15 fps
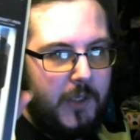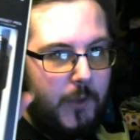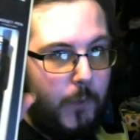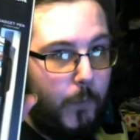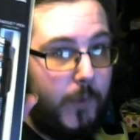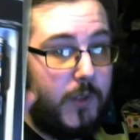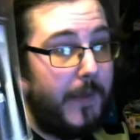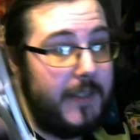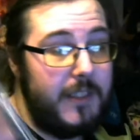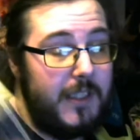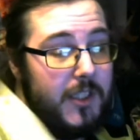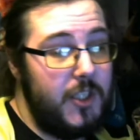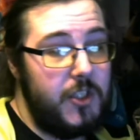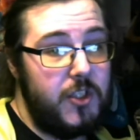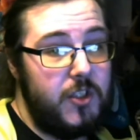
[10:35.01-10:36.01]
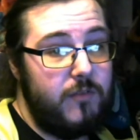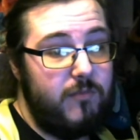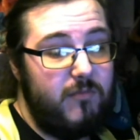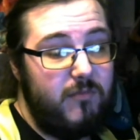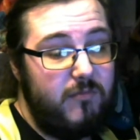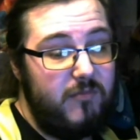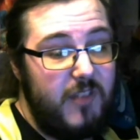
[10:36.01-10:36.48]
which is basically just
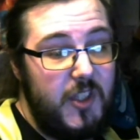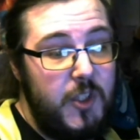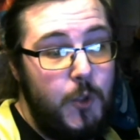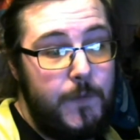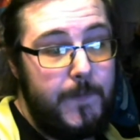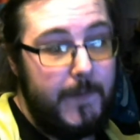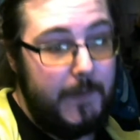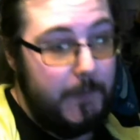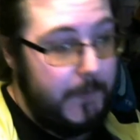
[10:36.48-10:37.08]
a useful little